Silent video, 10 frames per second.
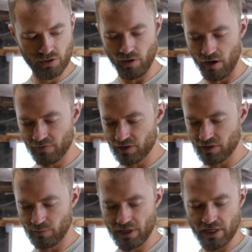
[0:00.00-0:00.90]
So
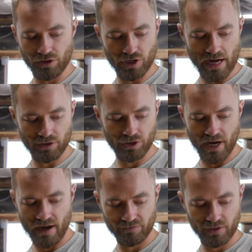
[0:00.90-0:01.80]
obviously we need a jack
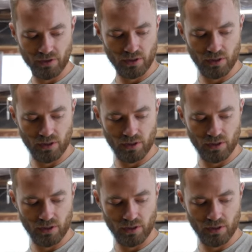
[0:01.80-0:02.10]
shaft